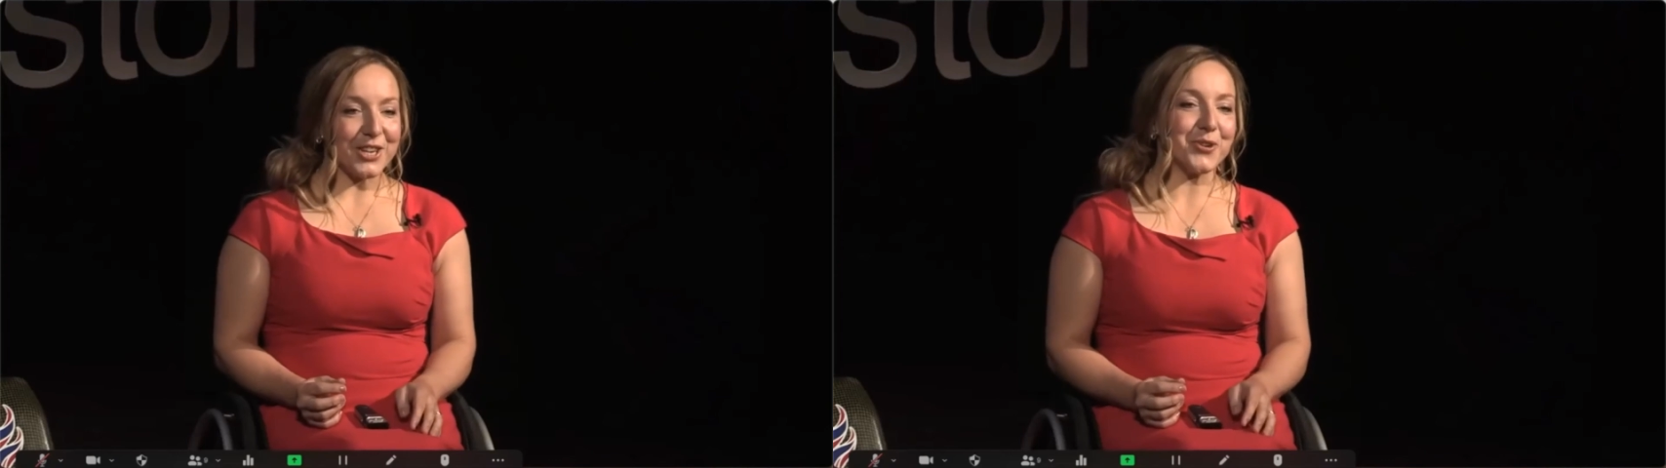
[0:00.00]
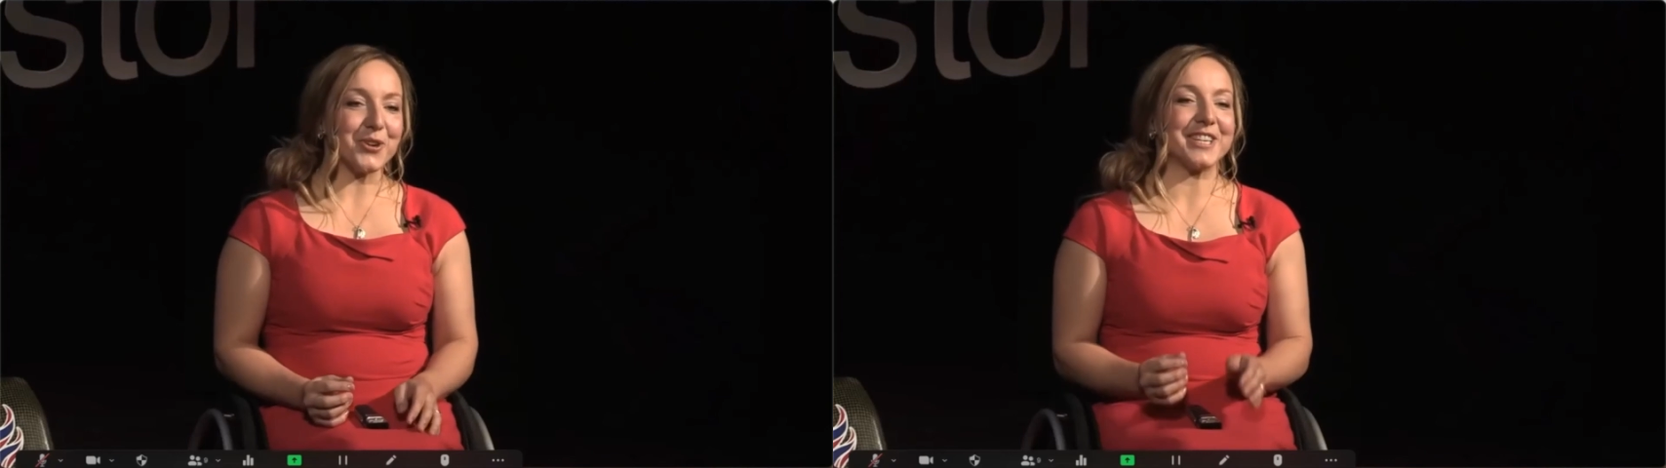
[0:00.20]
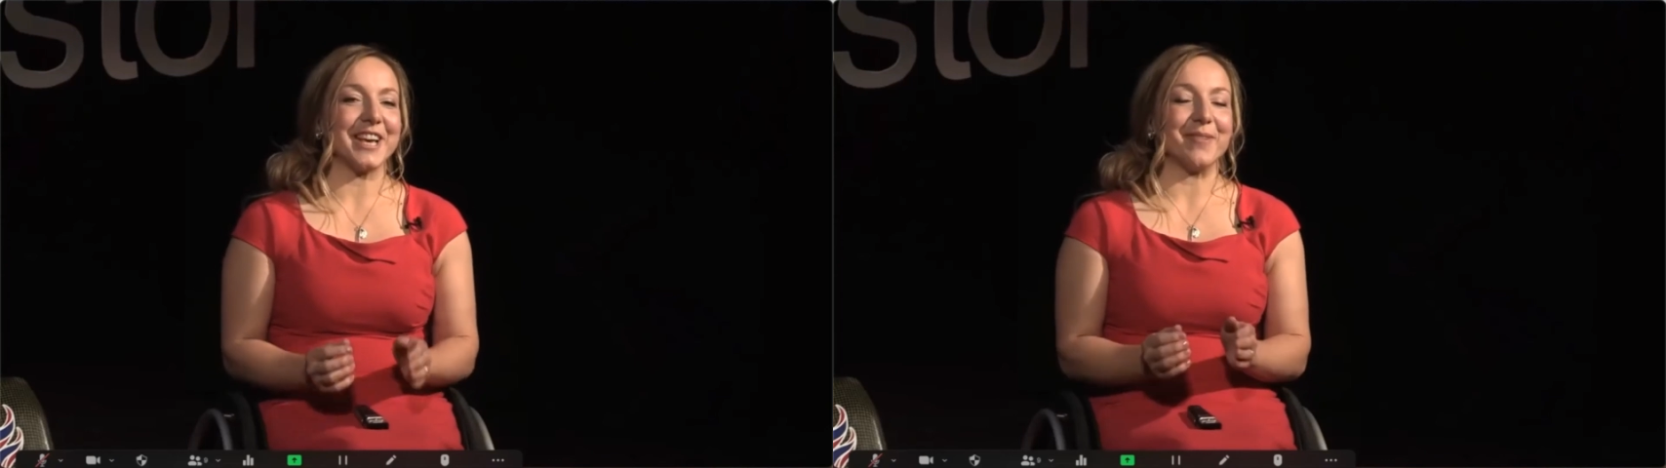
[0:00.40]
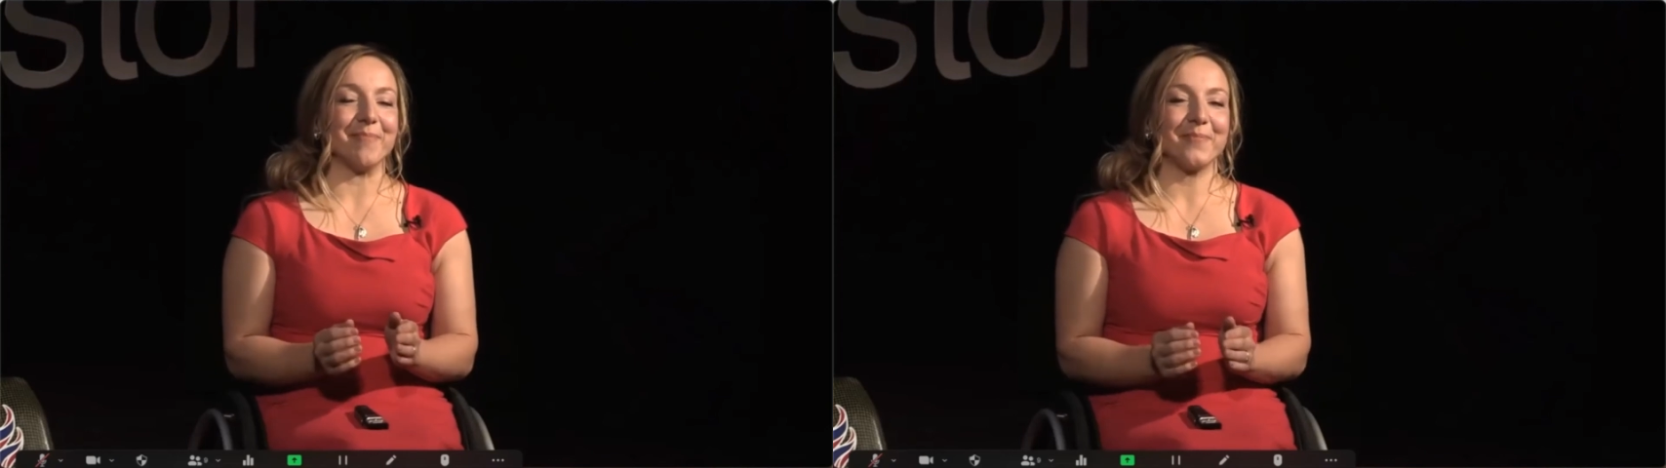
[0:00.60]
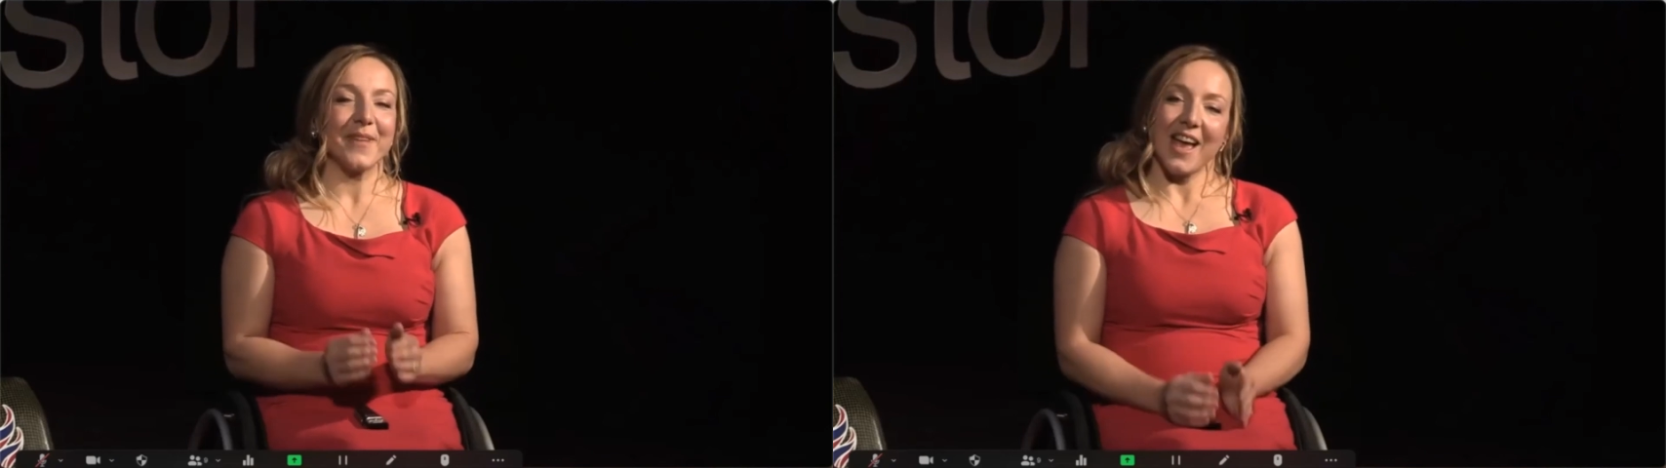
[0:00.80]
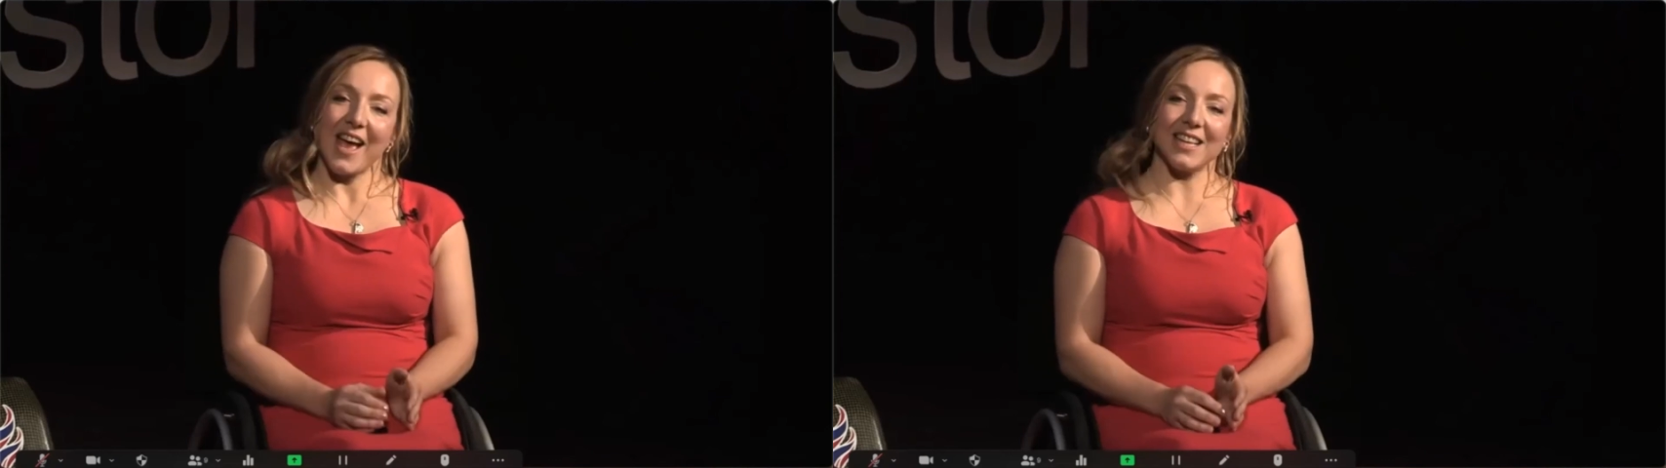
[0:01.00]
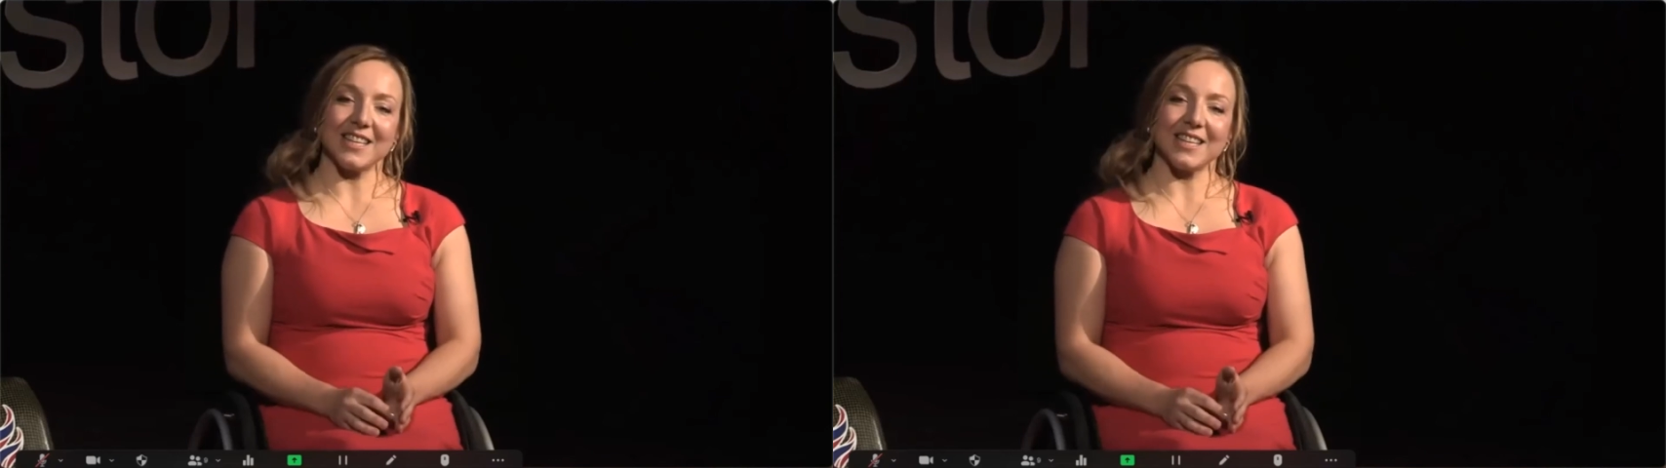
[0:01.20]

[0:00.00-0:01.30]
cornered him and